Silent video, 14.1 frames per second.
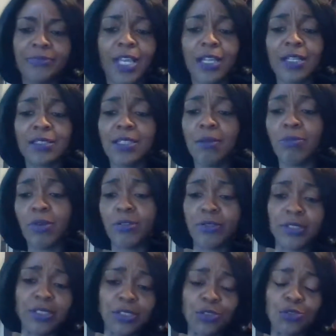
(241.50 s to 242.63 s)
like I said, brother
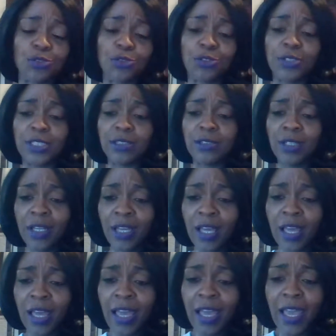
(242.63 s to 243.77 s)
and sister,
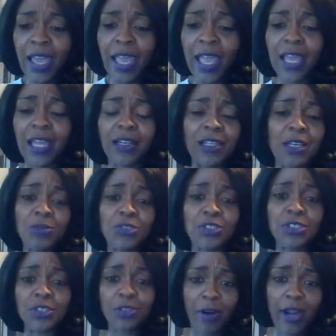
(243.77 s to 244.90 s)
and it was
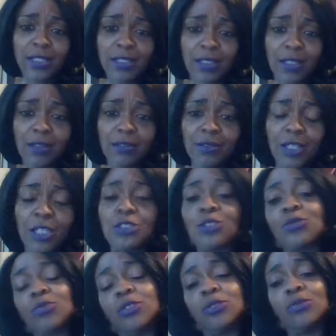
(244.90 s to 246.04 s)
just crazy. It
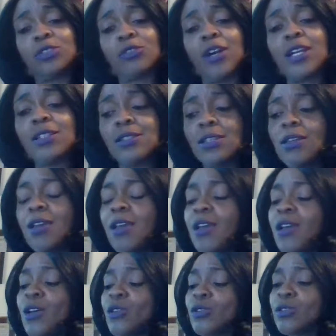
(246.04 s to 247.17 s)
just really was crazy.
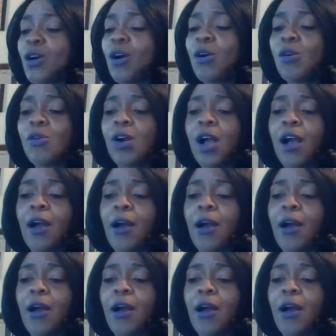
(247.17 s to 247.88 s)
So,